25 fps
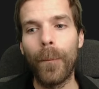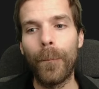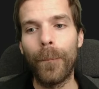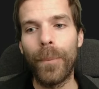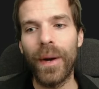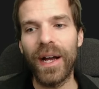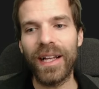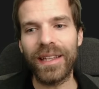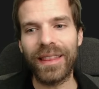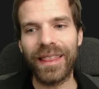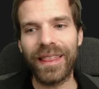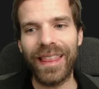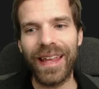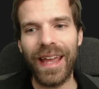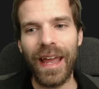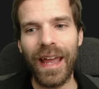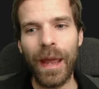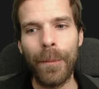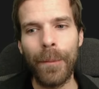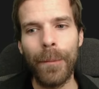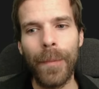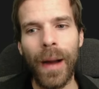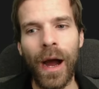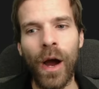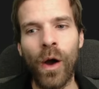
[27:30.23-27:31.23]
but the
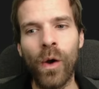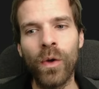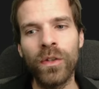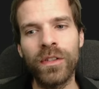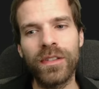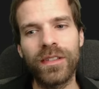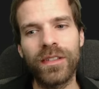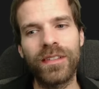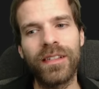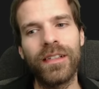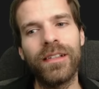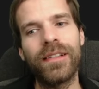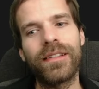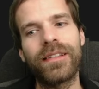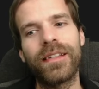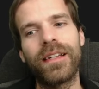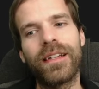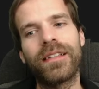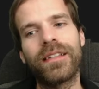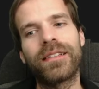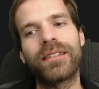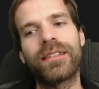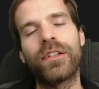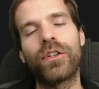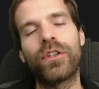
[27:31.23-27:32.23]
amount still
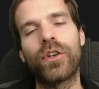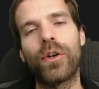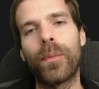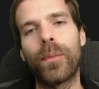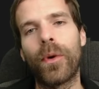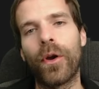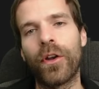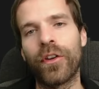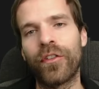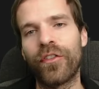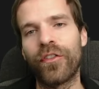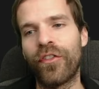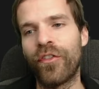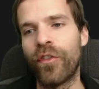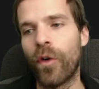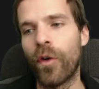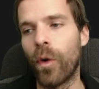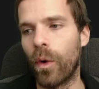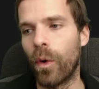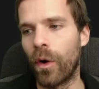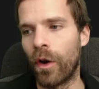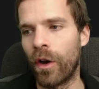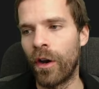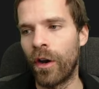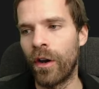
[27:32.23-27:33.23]
says zero point
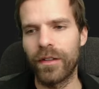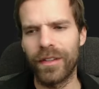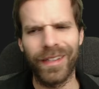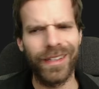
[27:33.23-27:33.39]
four.